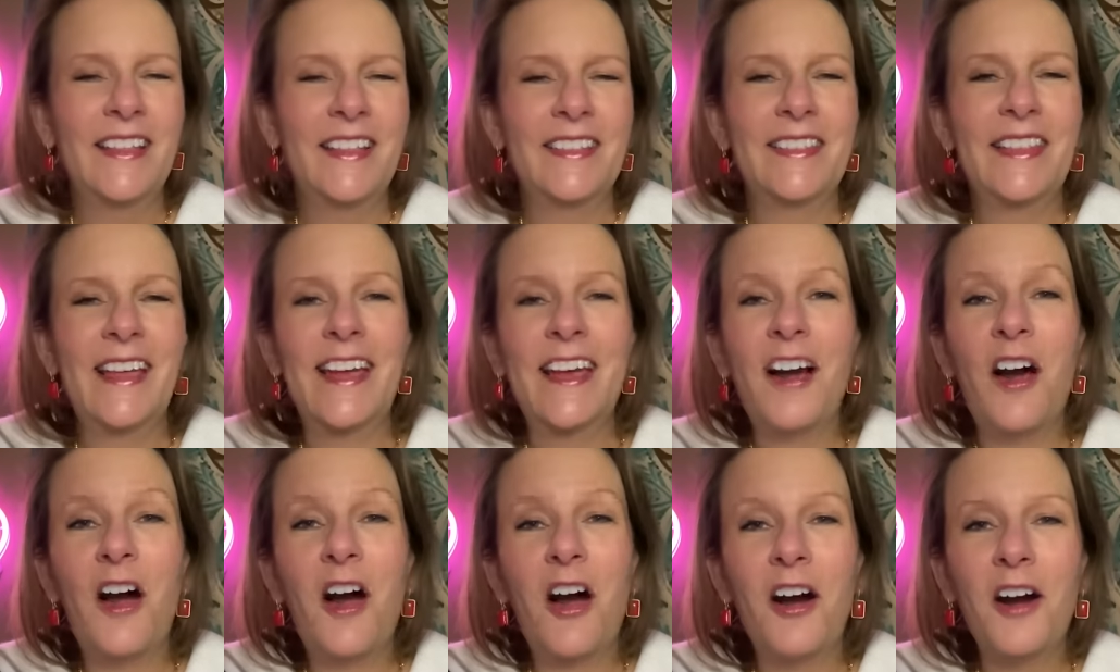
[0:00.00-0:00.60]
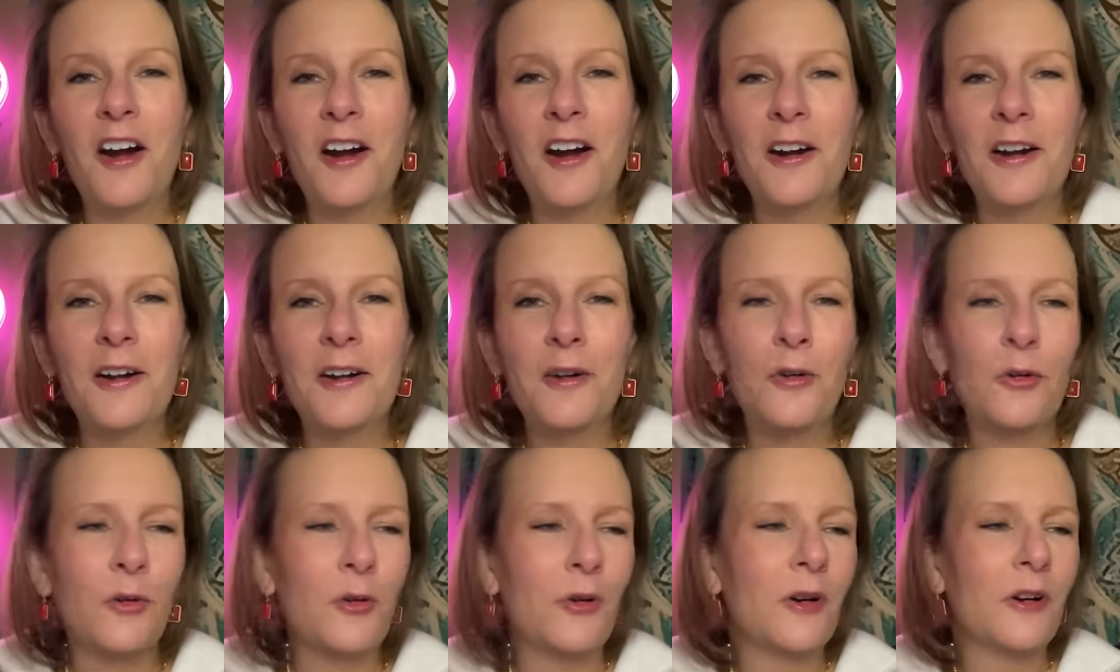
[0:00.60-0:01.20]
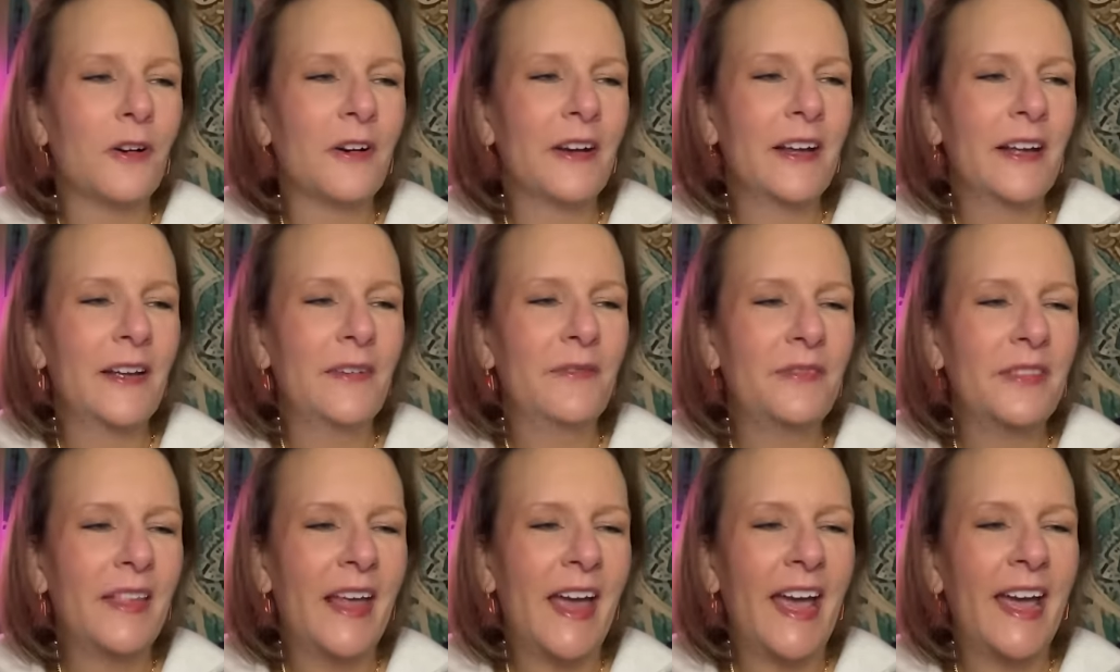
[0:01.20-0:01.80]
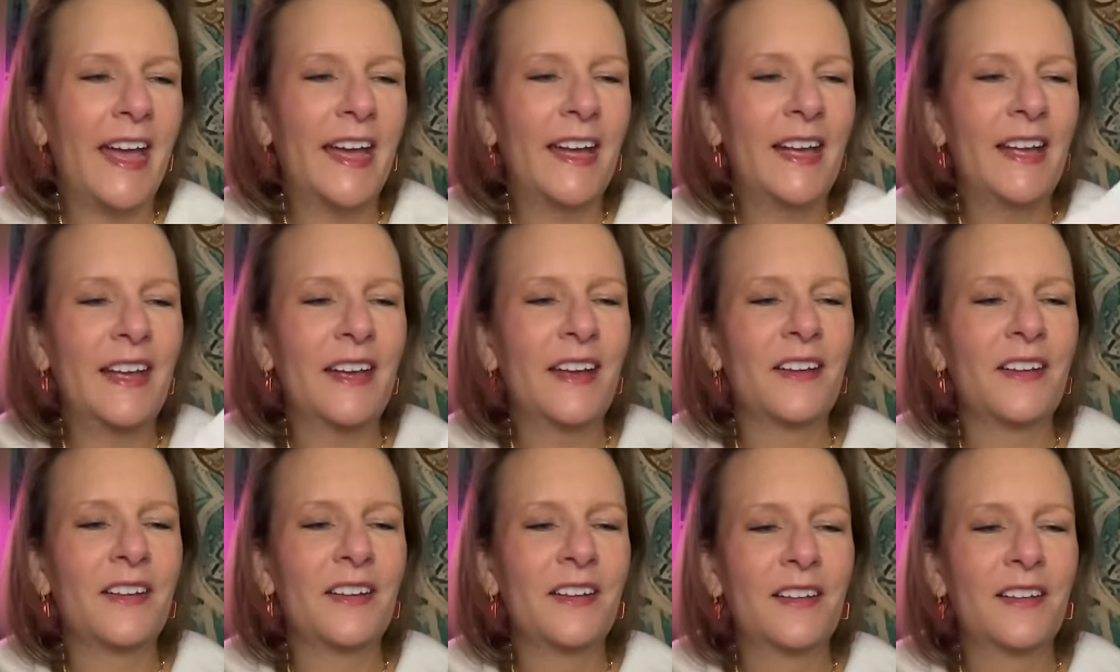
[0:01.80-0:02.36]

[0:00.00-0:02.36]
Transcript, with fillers: they are or if they